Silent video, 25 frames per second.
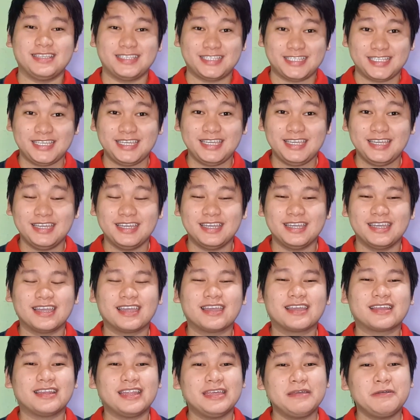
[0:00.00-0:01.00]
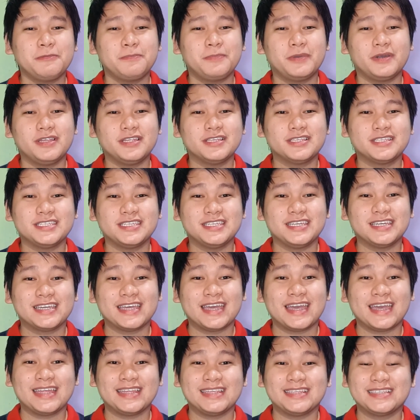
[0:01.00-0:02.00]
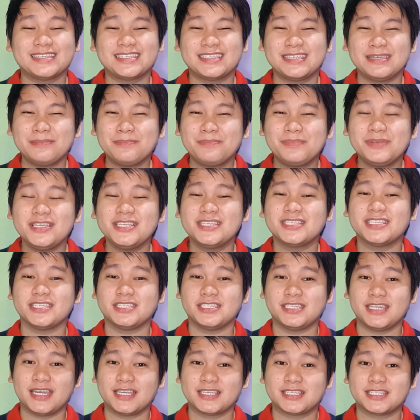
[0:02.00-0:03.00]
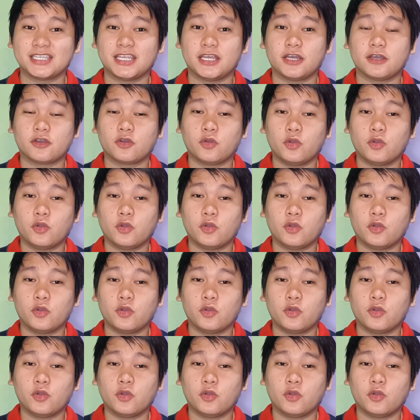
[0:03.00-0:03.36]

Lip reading: See? Claim of policy again simply suggests a